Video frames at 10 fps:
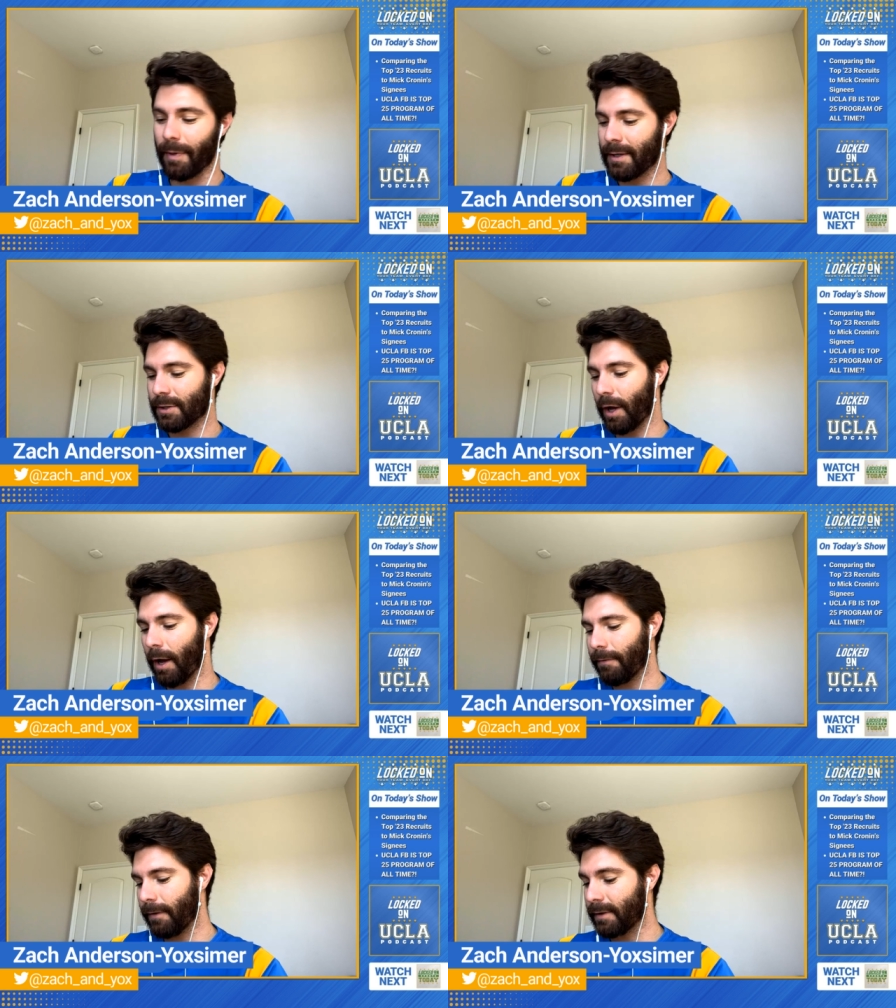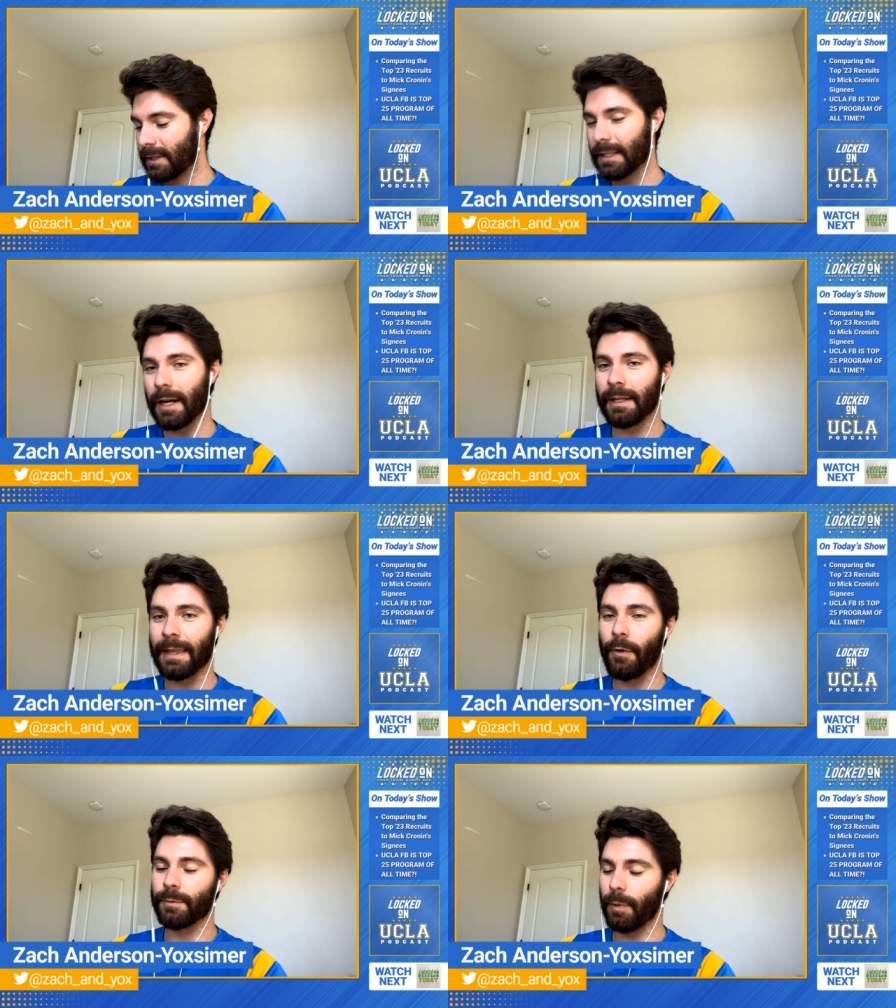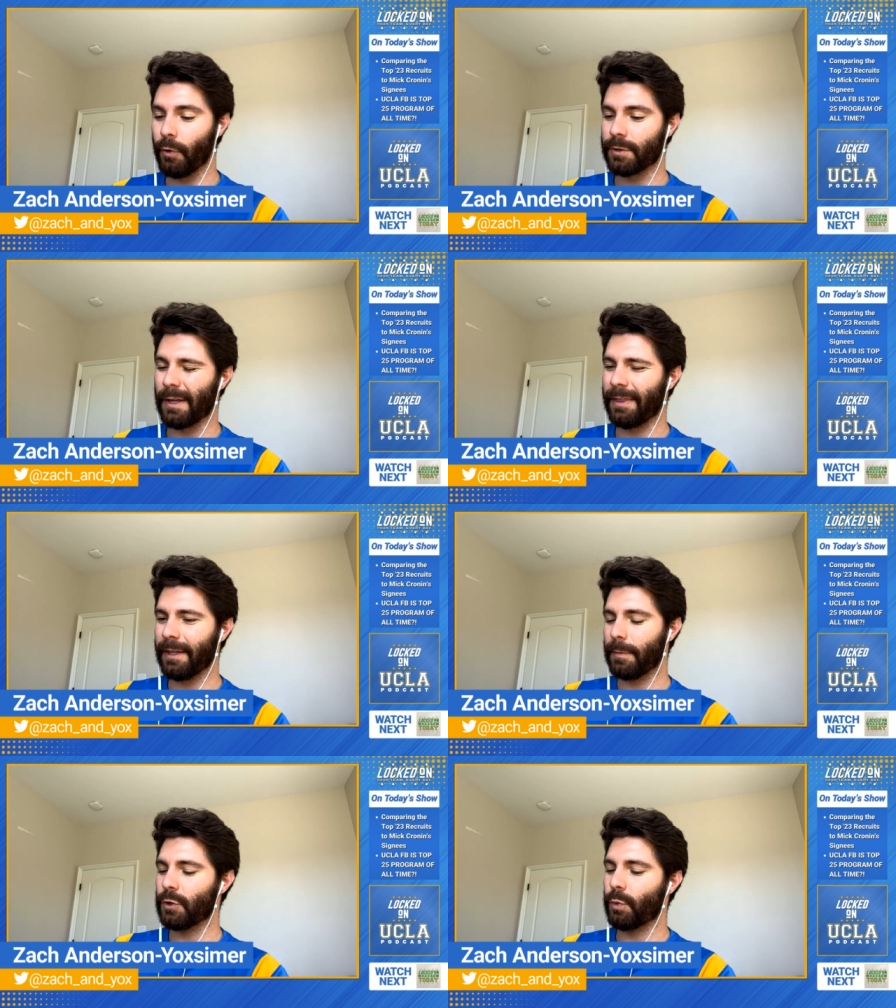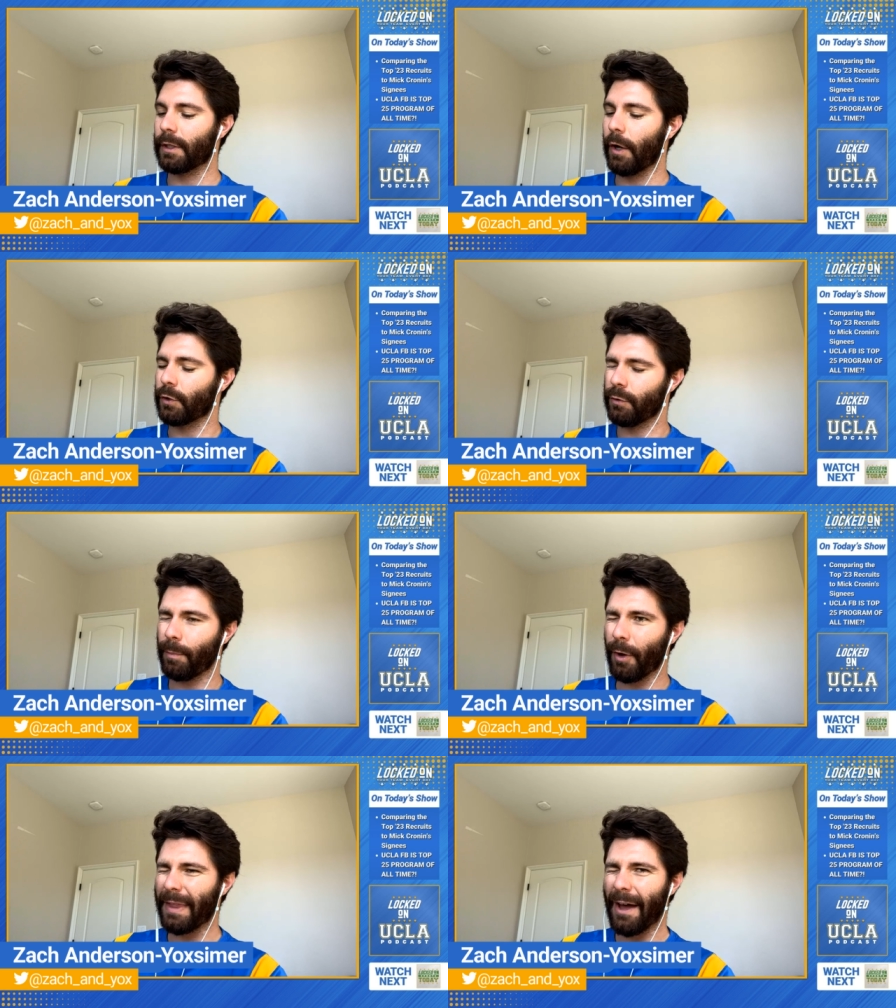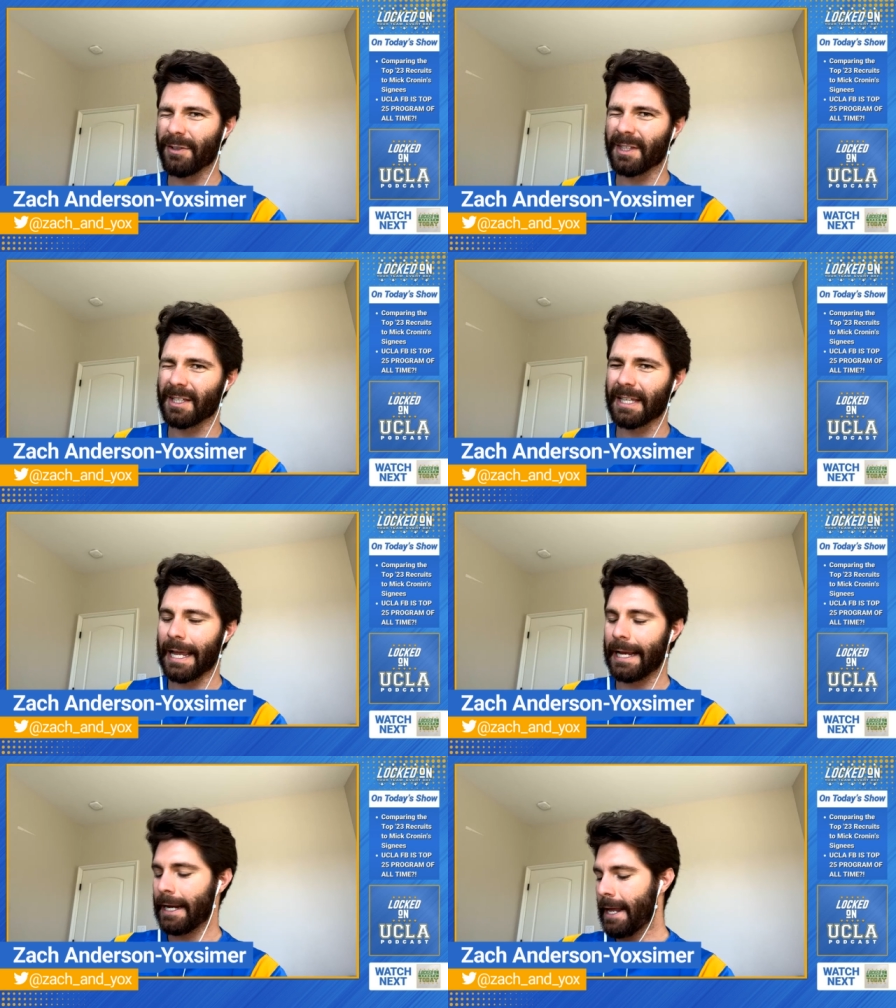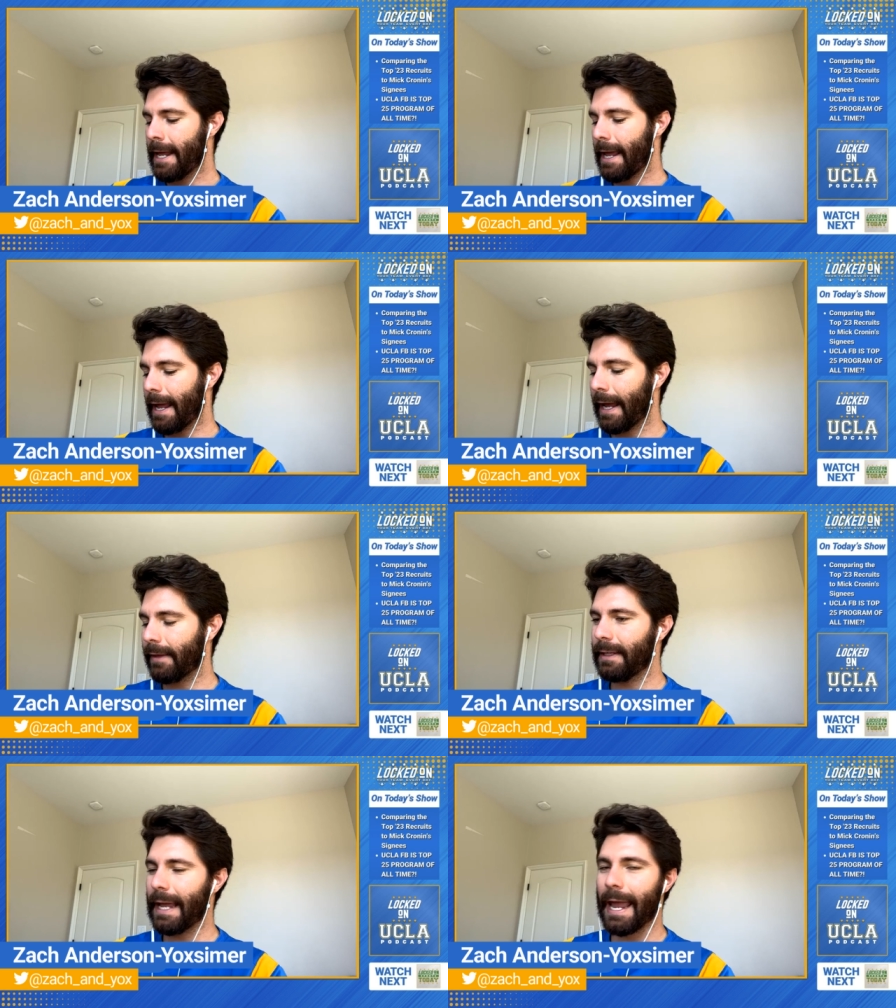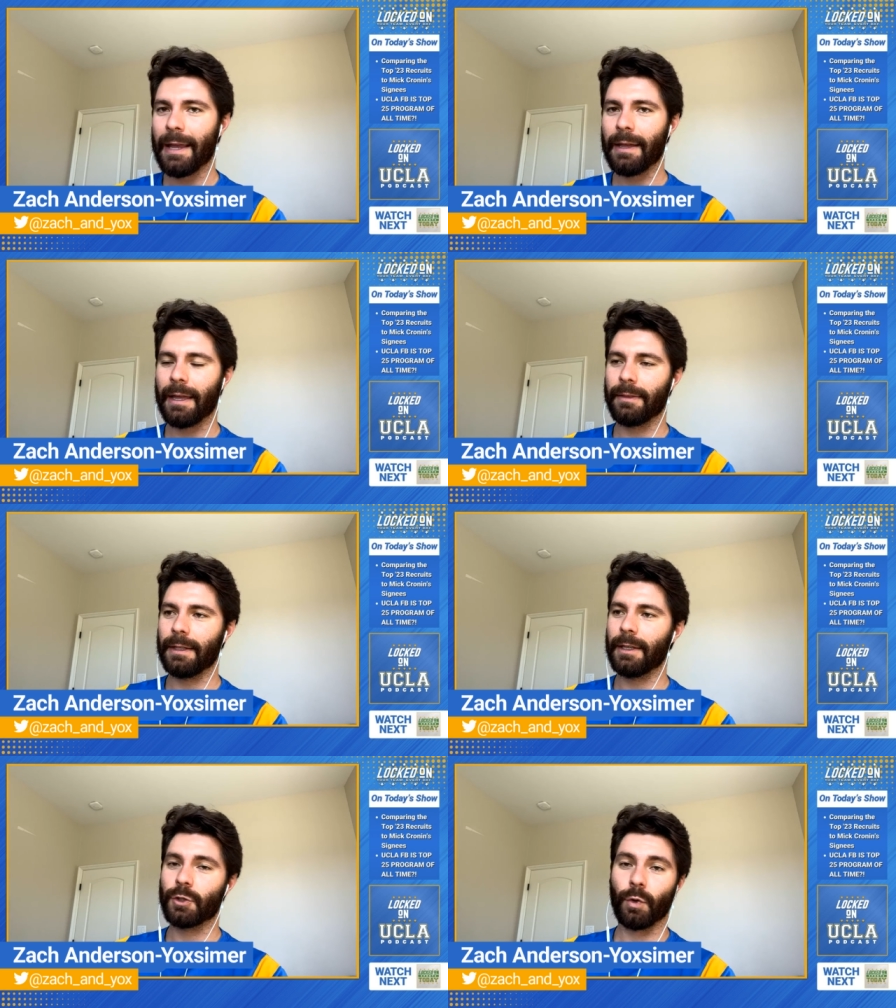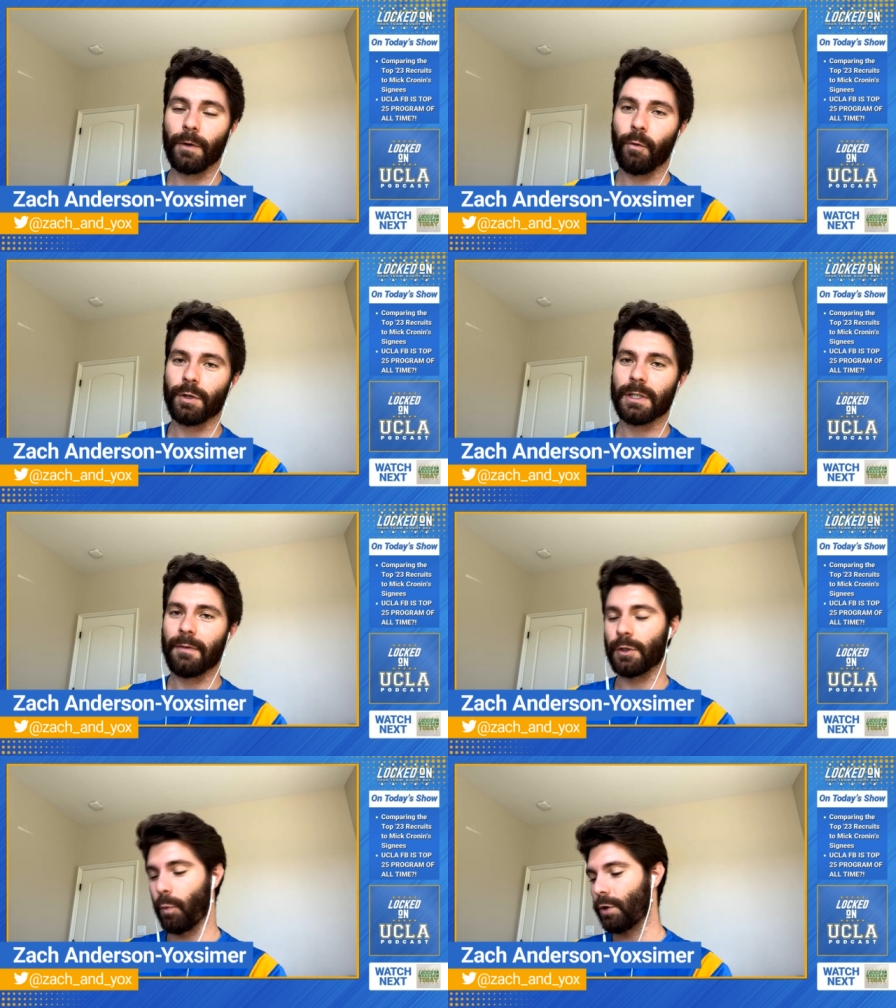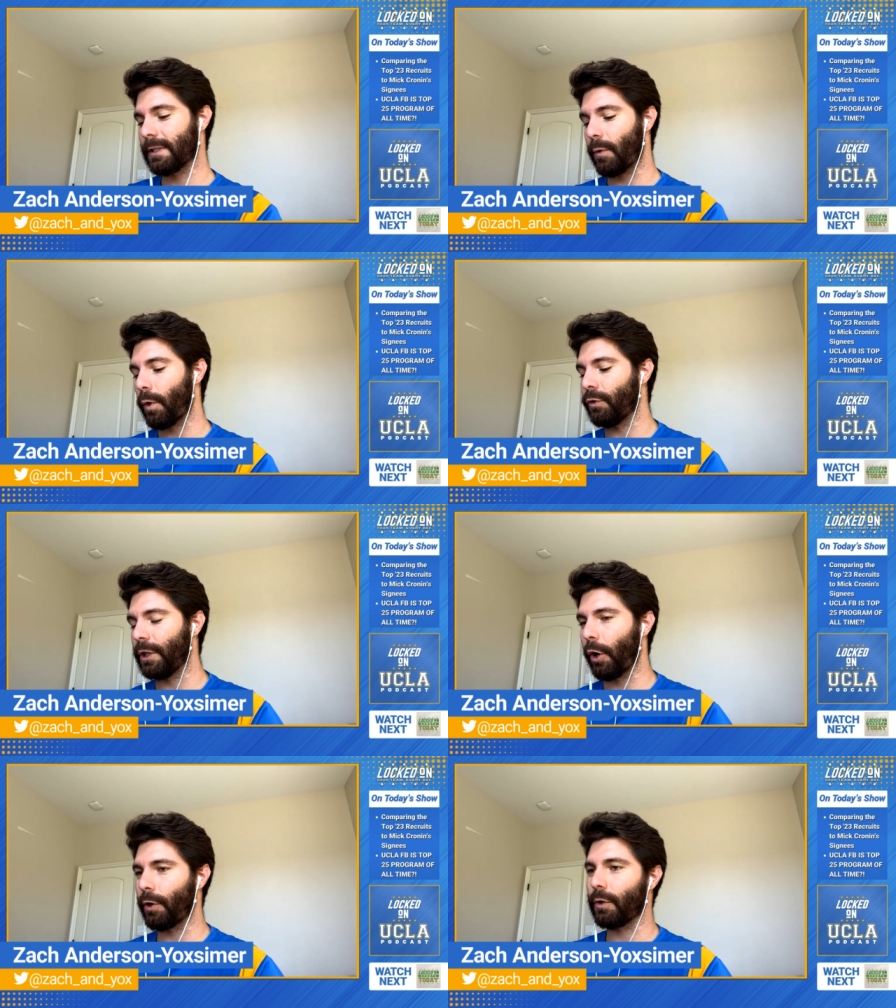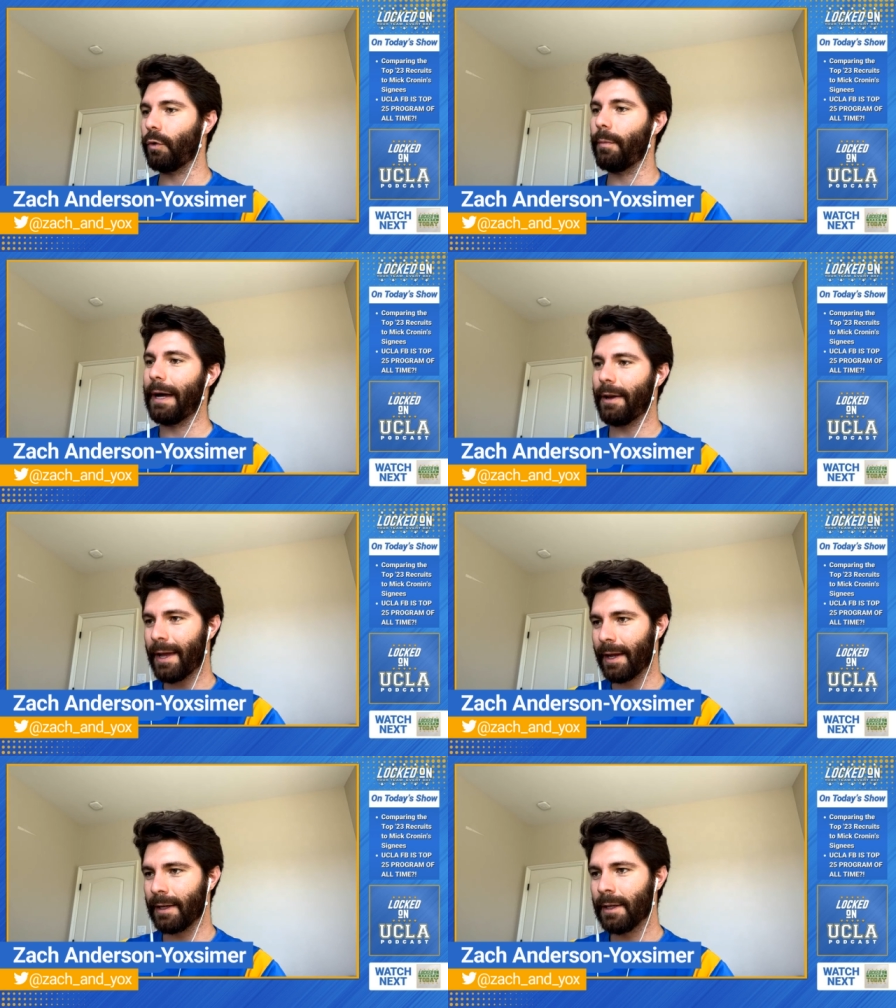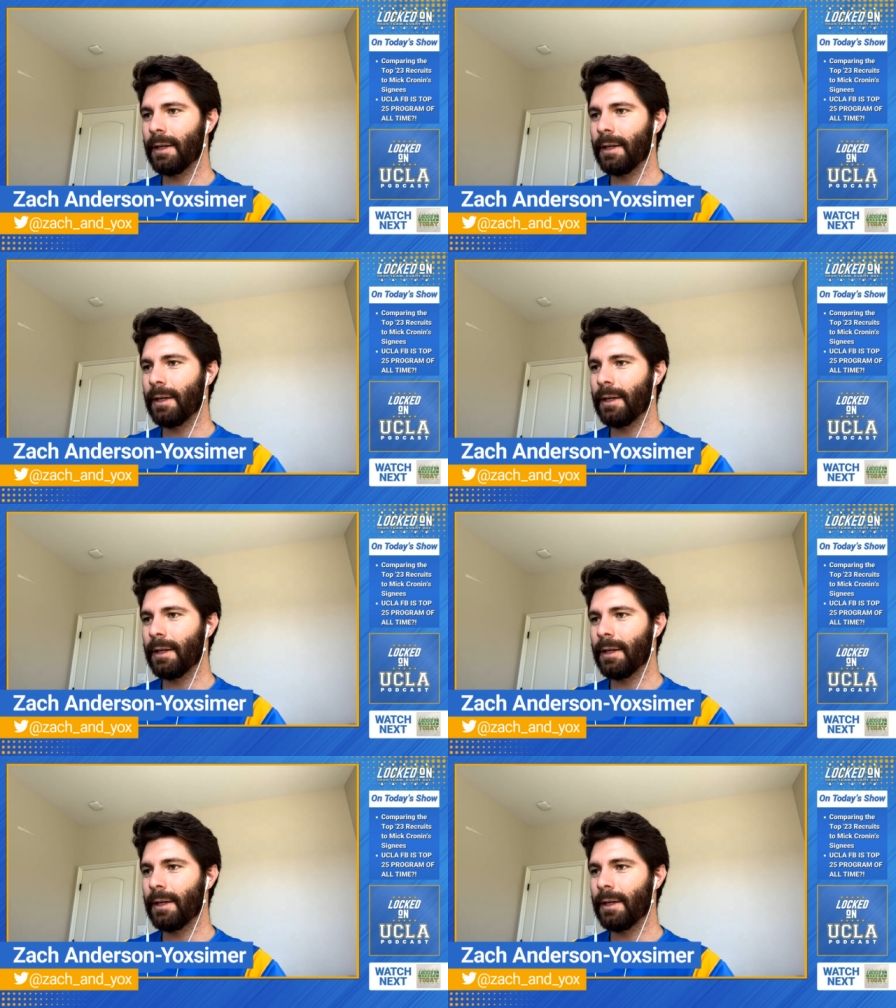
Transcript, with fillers: Based off a study that was posted, I think, between College Football Now is the site and the 8 and the uh, 24 7 Sports that wrote the article about hey,